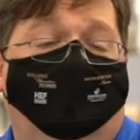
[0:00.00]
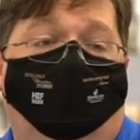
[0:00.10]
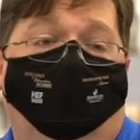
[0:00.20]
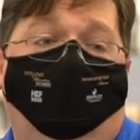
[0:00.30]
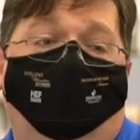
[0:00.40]

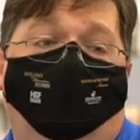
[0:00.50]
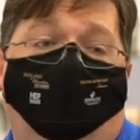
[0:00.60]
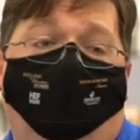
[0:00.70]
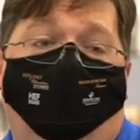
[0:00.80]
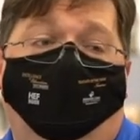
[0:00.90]
Uh,
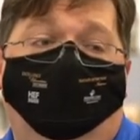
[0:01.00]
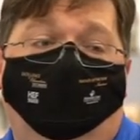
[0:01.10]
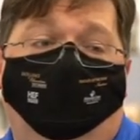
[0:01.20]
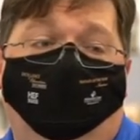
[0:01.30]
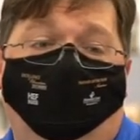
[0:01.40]
we're
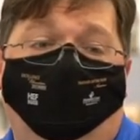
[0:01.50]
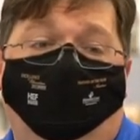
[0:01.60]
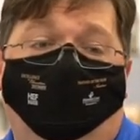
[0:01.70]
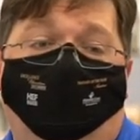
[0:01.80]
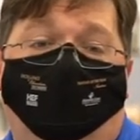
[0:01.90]
able
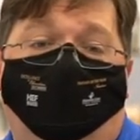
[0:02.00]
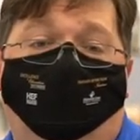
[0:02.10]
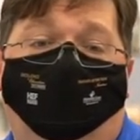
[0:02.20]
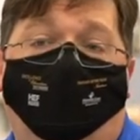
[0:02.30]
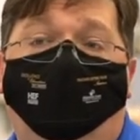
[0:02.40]
to
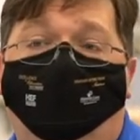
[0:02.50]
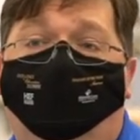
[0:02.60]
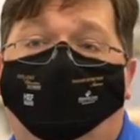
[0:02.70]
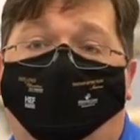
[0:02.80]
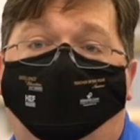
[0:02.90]
uh, step up
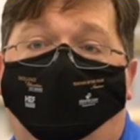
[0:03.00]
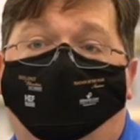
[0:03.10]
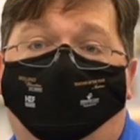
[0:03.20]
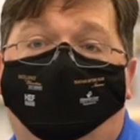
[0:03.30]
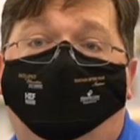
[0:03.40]
inside of our
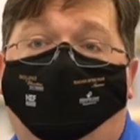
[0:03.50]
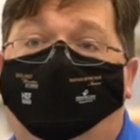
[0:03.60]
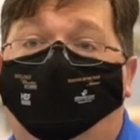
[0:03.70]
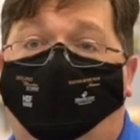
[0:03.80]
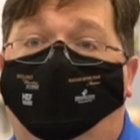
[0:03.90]
district
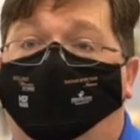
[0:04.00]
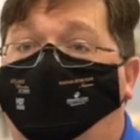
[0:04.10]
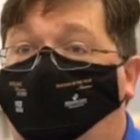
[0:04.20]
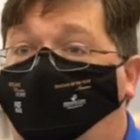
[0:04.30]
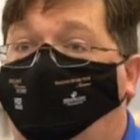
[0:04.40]
based upon
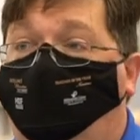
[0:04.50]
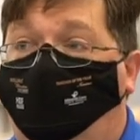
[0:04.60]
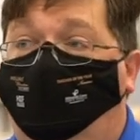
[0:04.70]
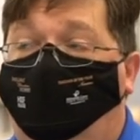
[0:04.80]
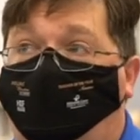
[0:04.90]
the,
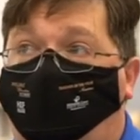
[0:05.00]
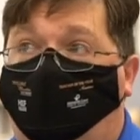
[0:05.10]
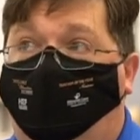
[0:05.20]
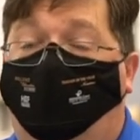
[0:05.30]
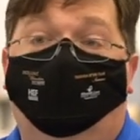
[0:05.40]
the,
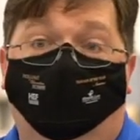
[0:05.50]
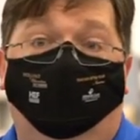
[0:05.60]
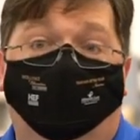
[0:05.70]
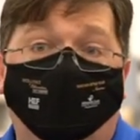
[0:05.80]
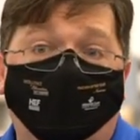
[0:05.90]
uh, our
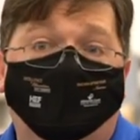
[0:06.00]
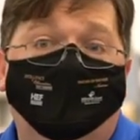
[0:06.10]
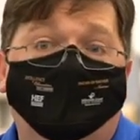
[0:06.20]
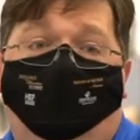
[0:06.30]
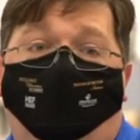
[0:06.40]
community
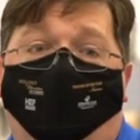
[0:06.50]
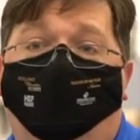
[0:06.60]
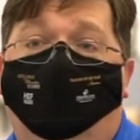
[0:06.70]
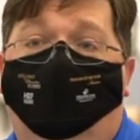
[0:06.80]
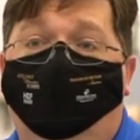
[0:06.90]
to be
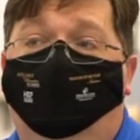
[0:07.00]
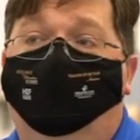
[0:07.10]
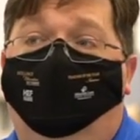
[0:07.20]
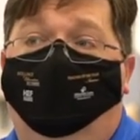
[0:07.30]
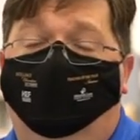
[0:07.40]
able to compete
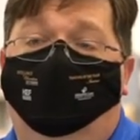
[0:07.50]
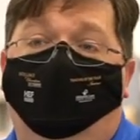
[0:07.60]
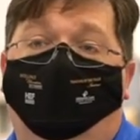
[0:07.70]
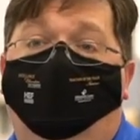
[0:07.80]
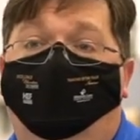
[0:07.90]
so against
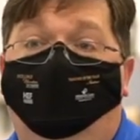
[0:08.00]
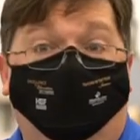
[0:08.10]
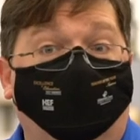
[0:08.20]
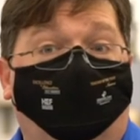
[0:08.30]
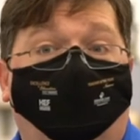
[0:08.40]
some of the other
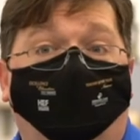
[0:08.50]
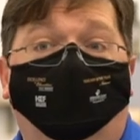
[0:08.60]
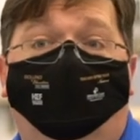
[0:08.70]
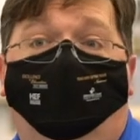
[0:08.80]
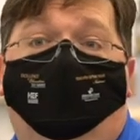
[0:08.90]
bigger
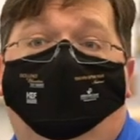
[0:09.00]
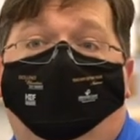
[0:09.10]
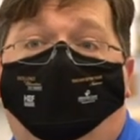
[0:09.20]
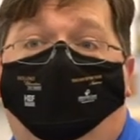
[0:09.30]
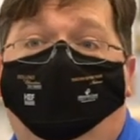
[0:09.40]
schools in our,
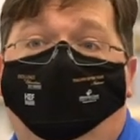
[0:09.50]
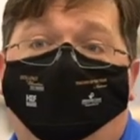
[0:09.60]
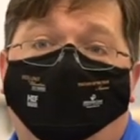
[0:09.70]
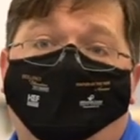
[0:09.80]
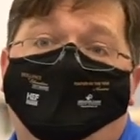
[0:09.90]
in our
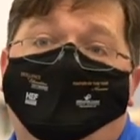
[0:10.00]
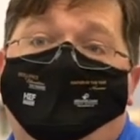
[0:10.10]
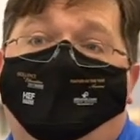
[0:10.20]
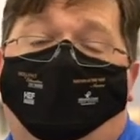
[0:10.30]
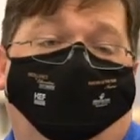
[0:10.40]
region.
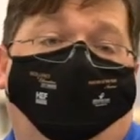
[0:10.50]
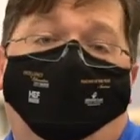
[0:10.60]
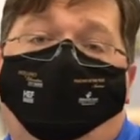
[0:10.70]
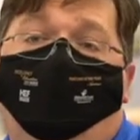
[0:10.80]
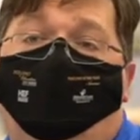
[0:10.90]
Because the
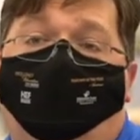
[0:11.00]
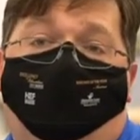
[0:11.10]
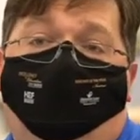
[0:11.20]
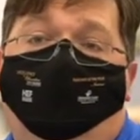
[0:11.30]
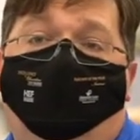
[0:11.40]
only thing we
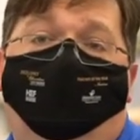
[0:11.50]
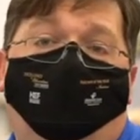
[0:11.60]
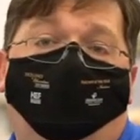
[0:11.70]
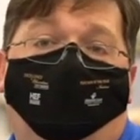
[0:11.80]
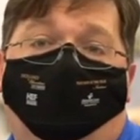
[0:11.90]
could compete
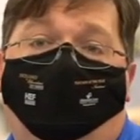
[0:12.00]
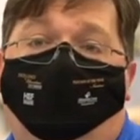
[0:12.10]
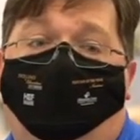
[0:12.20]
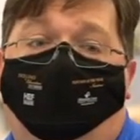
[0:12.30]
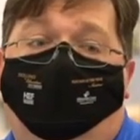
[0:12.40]
upon were
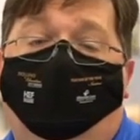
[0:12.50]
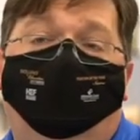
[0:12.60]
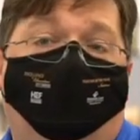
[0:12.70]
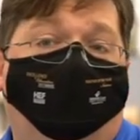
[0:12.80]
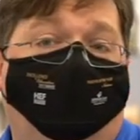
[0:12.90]
uh,
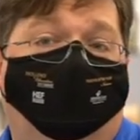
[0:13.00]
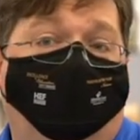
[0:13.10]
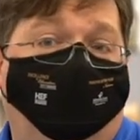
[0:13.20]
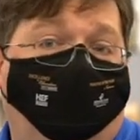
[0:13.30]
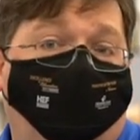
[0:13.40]
console-based
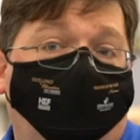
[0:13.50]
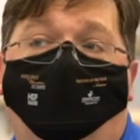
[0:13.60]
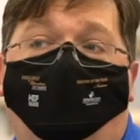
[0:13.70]
games.